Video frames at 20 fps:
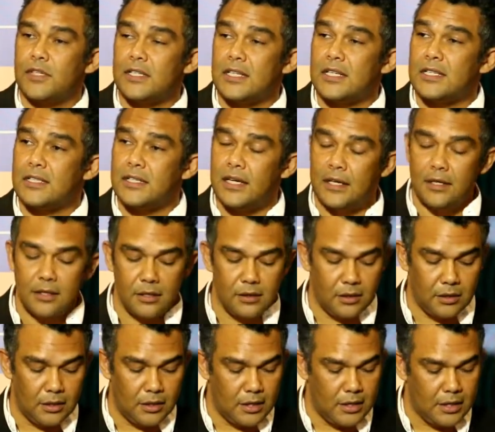as a
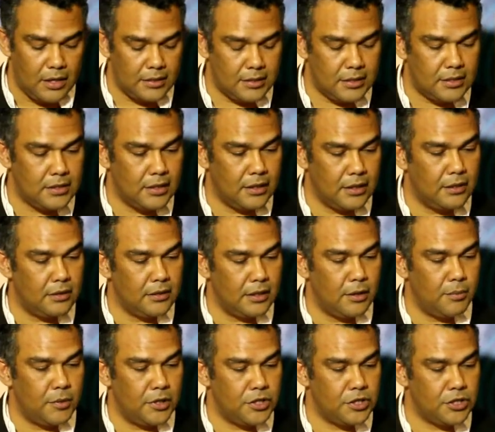single as a single
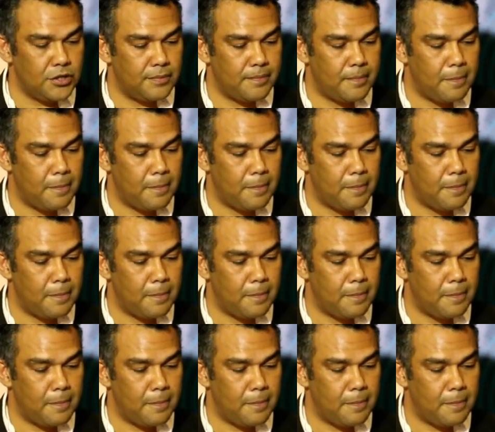image